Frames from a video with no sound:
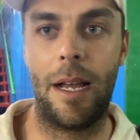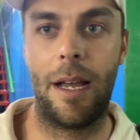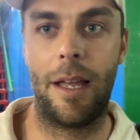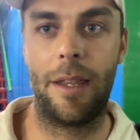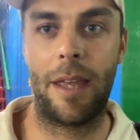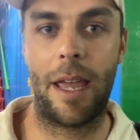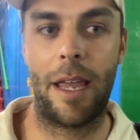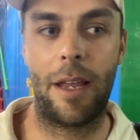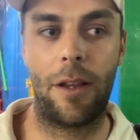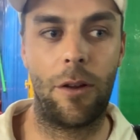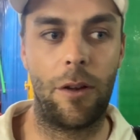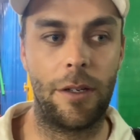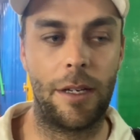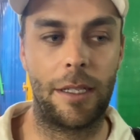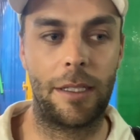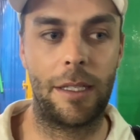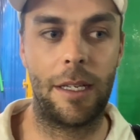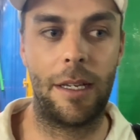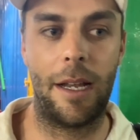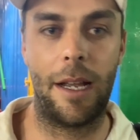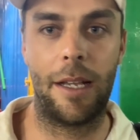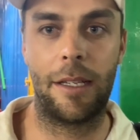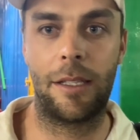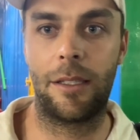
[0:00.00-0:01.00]
they
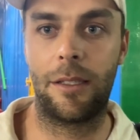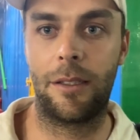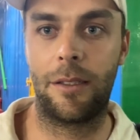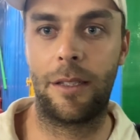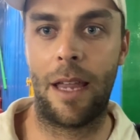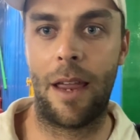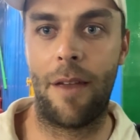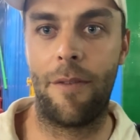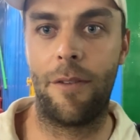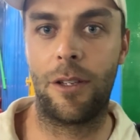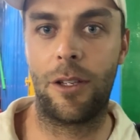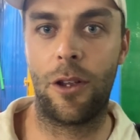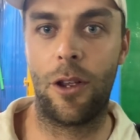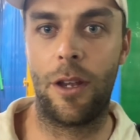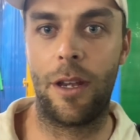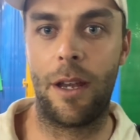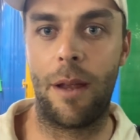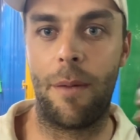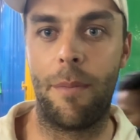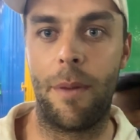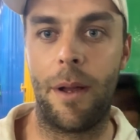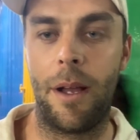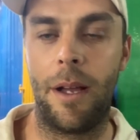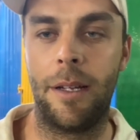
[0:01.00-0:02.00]
contacted us, gave us her
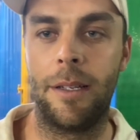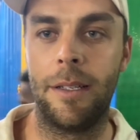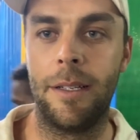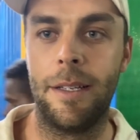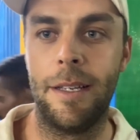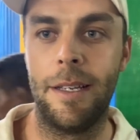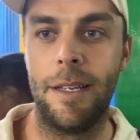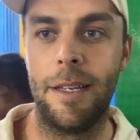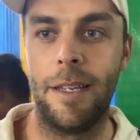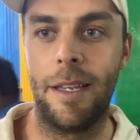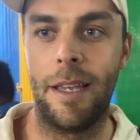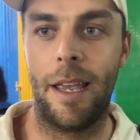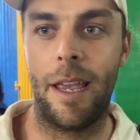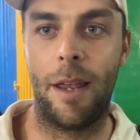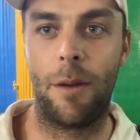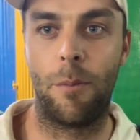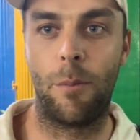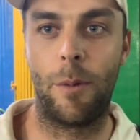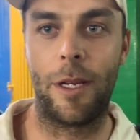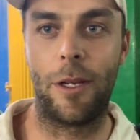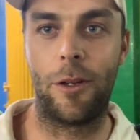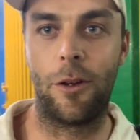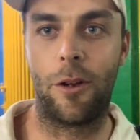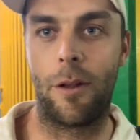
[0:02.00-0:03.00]
number, and
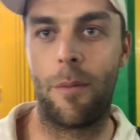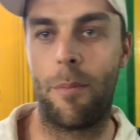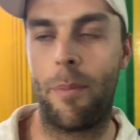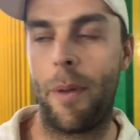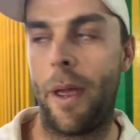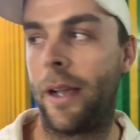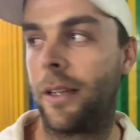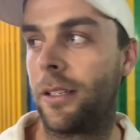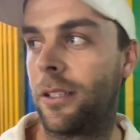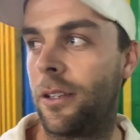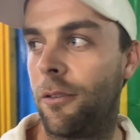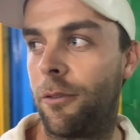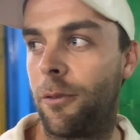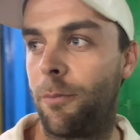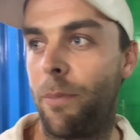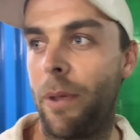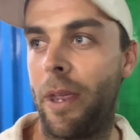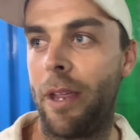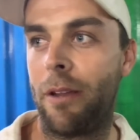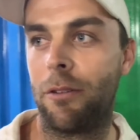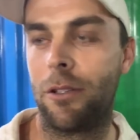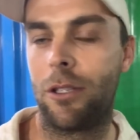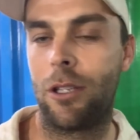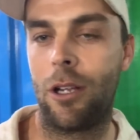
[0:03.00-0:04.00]
we got it back. So
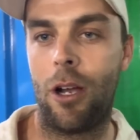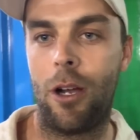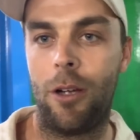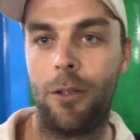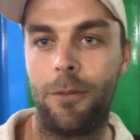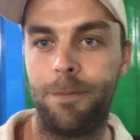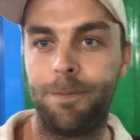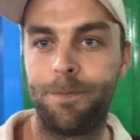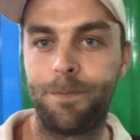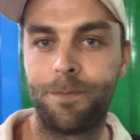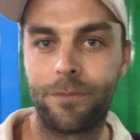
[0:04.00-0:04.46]
big result.